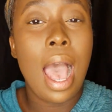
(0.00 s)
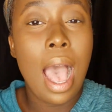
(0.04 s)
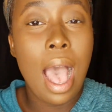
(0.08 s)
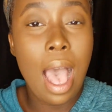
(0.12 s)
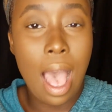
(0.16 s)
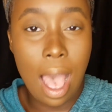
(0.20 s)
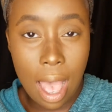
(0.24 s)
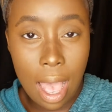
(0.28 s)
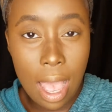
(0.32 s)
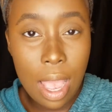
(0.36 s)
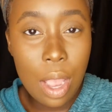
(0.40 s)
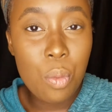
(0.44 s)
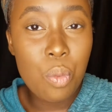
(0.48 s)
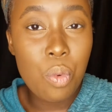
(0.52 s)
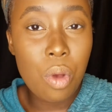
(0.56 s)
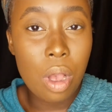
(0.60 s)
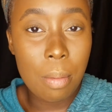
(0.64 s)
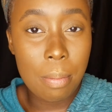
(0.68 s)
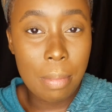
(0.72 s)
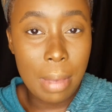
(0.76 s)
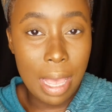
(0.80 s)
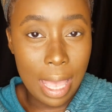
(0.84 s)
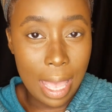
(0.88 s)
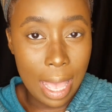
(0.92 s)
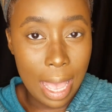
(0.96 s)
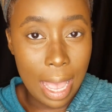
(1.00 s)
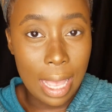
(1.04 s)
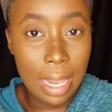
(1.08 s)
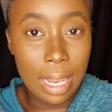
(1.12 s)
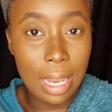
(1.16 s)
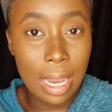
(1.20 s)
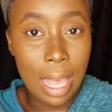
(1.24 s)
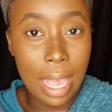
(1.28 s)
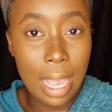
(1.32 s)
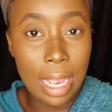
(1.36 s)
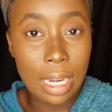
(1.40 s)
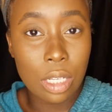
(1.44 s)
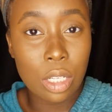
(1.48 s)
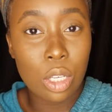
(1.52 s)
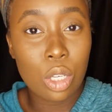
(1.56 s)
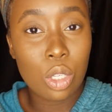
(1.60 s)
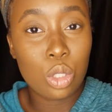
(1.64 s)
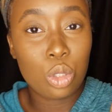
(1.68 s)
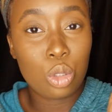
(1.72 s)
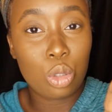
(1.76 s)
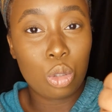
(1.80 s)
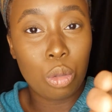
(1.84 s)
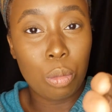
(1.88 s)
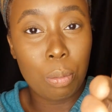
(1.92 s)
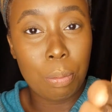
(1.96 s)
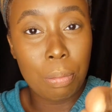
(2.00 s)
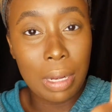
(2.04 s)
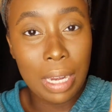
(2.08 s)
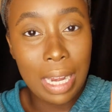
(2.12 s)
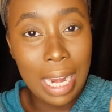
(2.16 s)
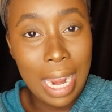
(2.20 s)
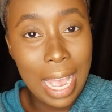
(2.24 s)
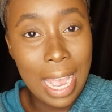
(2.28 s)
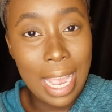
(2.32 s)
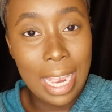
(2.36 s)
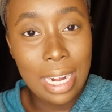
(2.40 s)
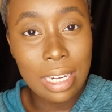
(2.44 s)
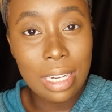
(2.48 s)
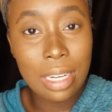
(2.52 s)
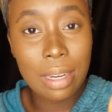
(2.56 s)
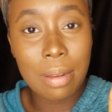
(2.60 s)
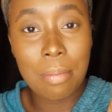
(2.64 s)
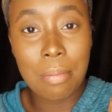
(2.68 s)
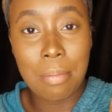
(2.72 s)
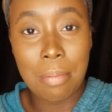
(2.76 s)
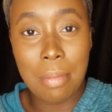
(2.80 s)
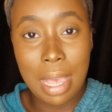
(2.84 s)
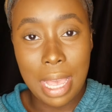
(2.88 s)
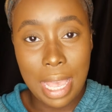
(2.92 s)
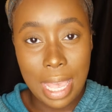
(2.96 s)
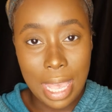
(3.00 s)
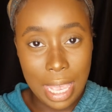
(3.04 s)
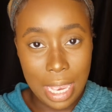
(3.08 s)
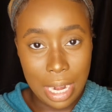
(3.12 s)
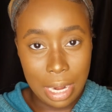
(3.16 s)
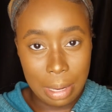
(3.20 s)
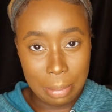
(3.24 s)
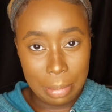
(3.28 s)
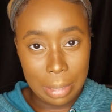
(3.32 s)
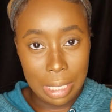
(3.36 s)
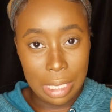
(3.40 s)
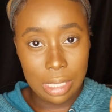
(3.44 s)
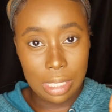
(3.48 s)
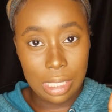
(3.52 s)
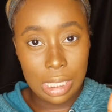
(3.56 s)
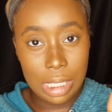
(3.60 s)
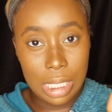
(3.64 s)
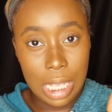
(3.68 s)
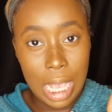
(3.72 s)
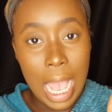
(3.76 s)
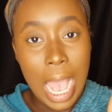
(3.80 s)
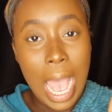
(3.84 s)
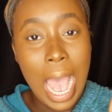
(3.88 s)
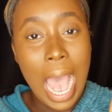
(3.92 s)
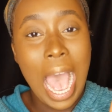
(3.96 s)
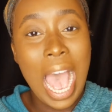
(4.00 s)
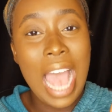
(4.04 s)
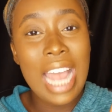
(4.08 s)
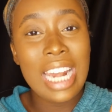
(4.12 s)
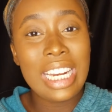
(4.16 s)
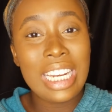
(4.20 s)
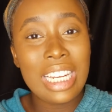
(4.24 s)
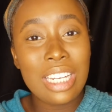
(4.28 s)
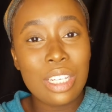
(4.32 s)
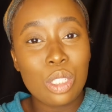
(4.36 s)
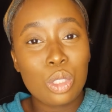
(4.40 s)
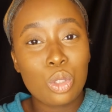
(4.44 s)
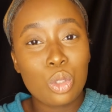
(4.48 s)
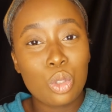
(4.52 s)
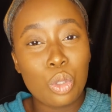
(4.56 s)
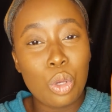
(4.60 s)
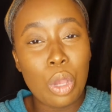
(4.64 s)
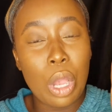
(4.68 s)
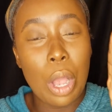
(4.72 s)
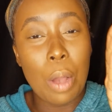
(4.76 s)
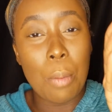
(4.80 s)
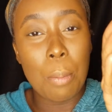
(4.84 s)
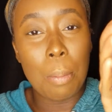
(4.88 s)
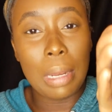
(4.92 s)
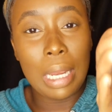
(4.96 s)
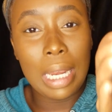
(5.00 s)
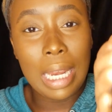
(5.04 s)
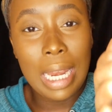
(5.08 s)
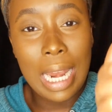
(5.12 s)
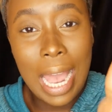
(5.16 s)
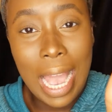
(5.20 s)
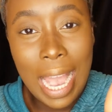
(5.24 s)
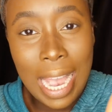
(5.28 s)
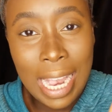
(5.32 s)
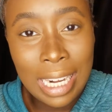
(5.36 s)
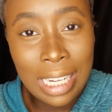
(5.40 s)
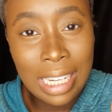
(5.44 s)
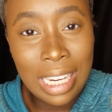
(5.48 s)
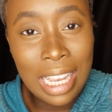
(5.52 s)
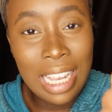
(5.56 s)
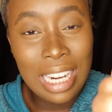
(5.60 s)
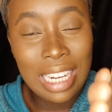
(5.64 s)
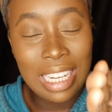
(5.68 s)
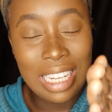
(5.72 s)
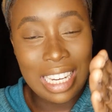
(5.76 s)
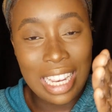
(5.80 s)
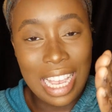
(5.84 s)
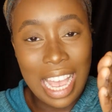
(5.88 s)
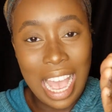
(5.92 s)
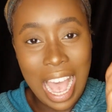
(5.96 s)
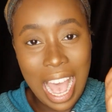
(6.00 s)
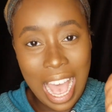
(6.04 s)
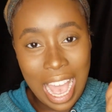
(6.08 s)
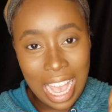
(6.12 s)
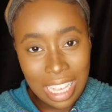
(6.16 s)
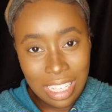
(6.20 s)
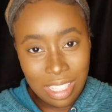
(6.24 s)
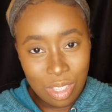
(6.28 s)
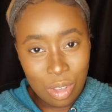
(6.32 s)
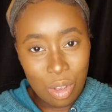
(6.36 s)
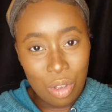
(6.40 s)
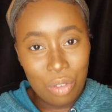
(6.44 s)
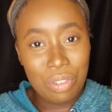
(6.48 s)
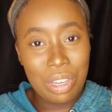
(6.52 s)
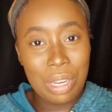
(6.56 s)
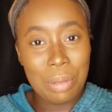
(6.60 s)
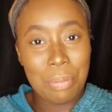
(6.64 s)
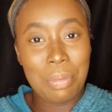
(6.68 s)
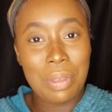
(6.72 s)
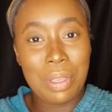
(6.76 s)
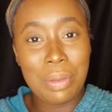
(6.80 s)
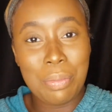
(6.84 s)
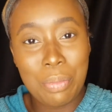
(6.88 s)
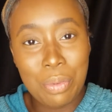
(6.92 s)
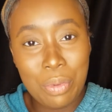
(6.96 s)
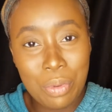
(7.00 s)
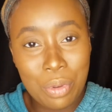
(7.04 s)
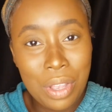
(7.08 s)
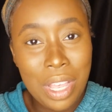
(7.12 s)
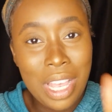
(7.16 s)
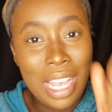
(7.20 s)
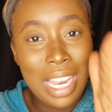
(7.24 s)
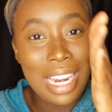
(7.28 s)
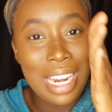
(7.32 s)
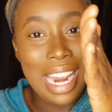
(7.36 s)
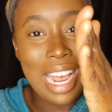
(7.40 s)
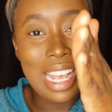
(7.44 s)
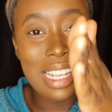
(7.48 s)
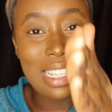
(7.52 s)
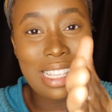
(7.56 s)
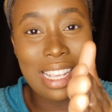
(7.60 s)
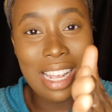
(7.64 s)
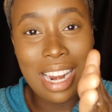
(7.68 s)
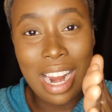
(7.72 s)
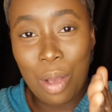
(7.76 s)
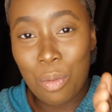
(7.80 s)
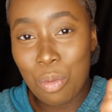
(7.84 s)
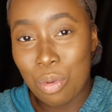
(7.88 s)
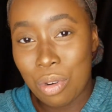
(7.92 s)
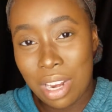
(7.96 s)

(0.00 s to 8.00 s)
I want my highlight to blind my enemies. I needed to blind the eyes of the people that said I will